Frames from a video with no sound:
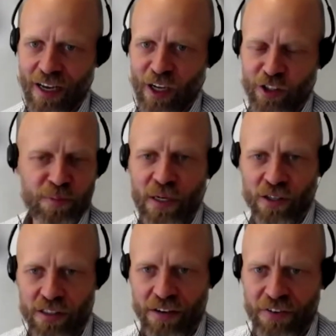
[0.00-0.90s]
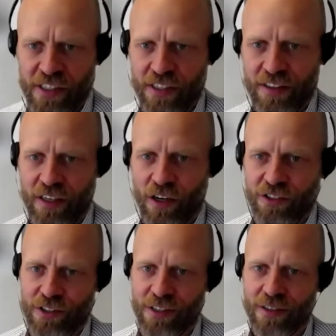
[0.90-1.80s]
just because of the difference in the
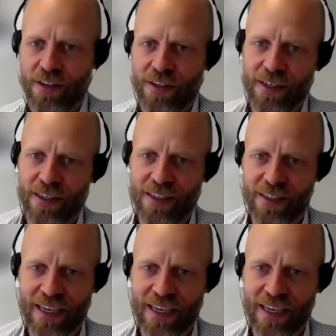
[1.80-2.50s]
culture. And